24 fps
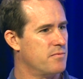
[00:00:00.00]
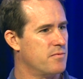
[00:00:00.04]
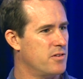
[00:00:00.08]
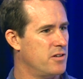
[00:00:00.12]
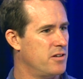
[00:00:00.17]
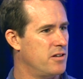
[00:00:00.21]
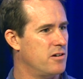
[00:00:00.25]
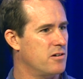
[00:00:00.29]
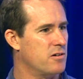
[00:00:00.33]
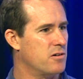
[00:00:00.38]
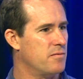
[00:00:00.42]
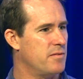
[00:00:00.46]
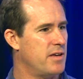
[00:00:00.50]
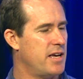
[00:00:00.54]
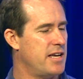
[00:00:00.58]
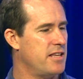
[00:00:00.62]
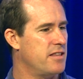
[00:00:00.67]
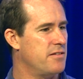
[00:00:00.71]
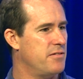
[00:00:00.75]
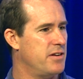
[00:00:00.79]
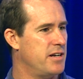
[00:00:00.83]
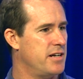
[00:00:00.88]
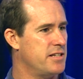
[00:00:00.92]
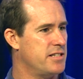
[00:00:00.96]
1/8
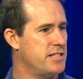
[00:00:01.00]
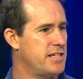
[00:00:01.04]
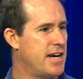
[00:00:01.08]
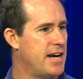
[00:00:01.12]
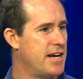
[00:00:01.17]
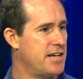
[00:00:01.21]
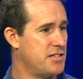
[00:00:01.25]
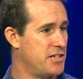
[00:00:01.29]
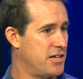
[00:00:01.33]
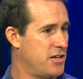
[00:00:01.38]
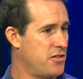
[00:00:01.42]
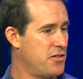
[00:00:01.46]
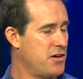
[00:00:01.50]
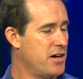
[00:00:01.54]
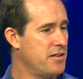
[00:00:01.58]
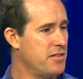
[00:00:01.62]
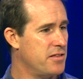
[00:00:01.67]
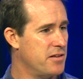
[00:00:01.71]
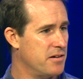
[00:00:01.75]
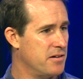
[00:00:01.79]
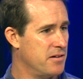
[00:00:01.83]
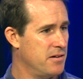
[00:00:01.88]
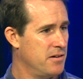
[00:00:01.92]
of an inch size. And I thought